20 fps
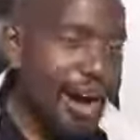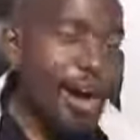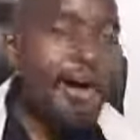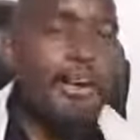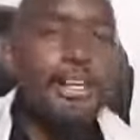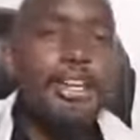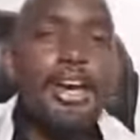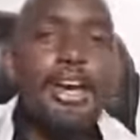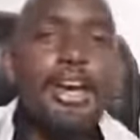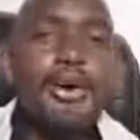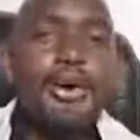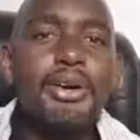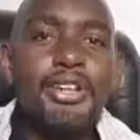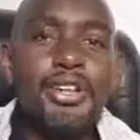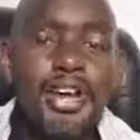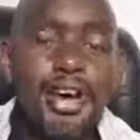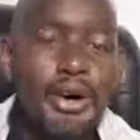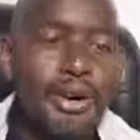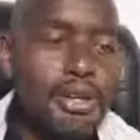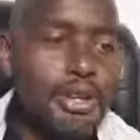Okay,
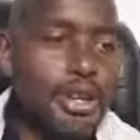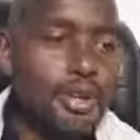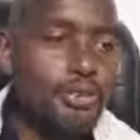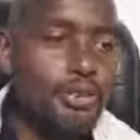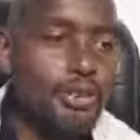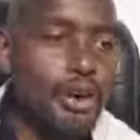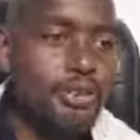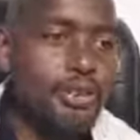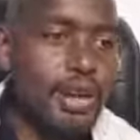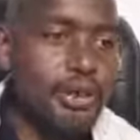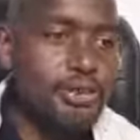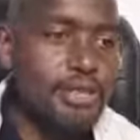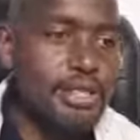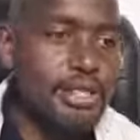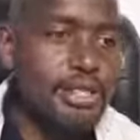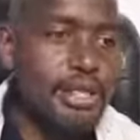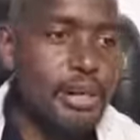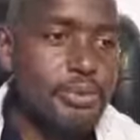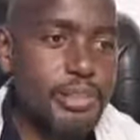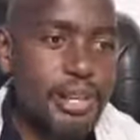okay, okay.
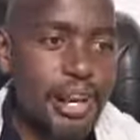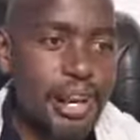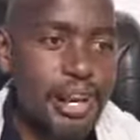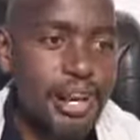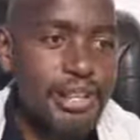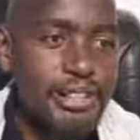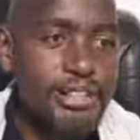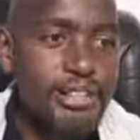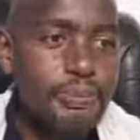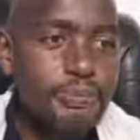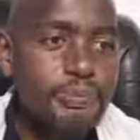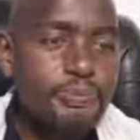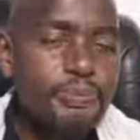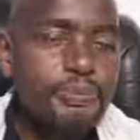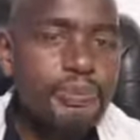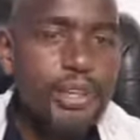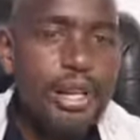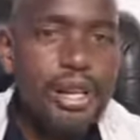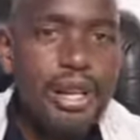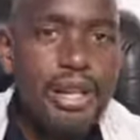Proverbs chapter 8.
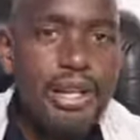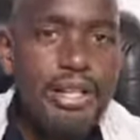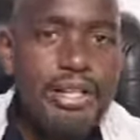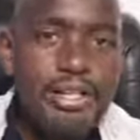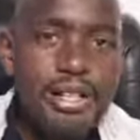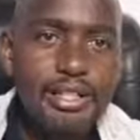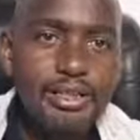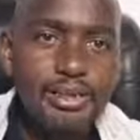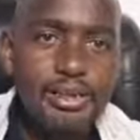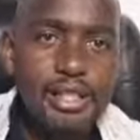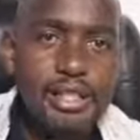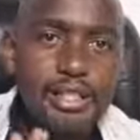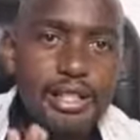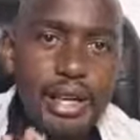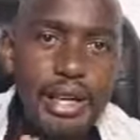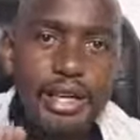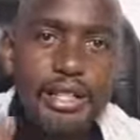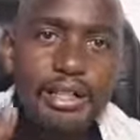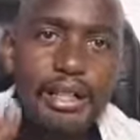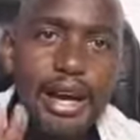Listen to
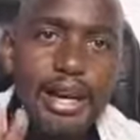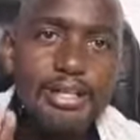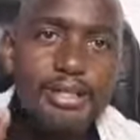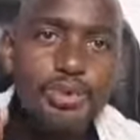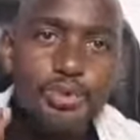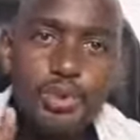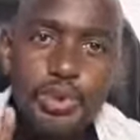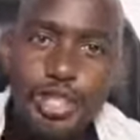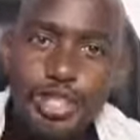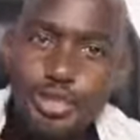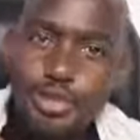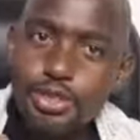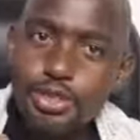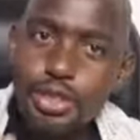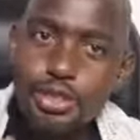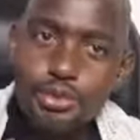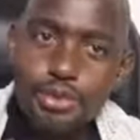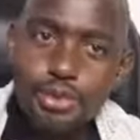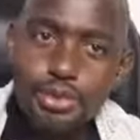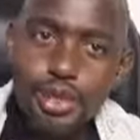this. Does
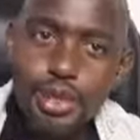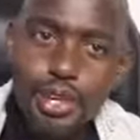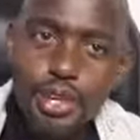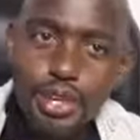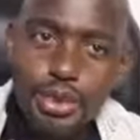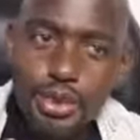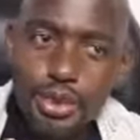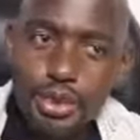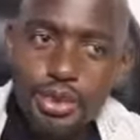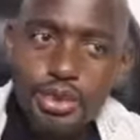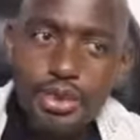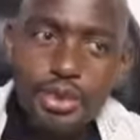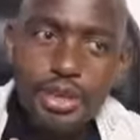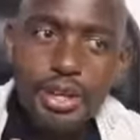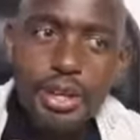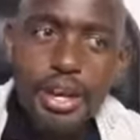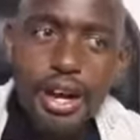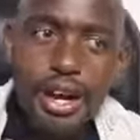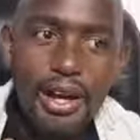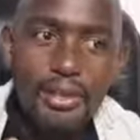wisdom not
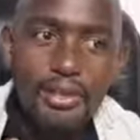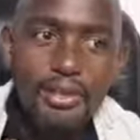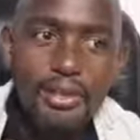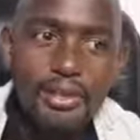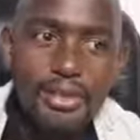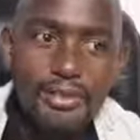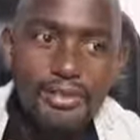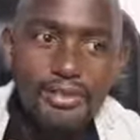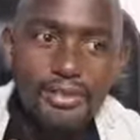call out?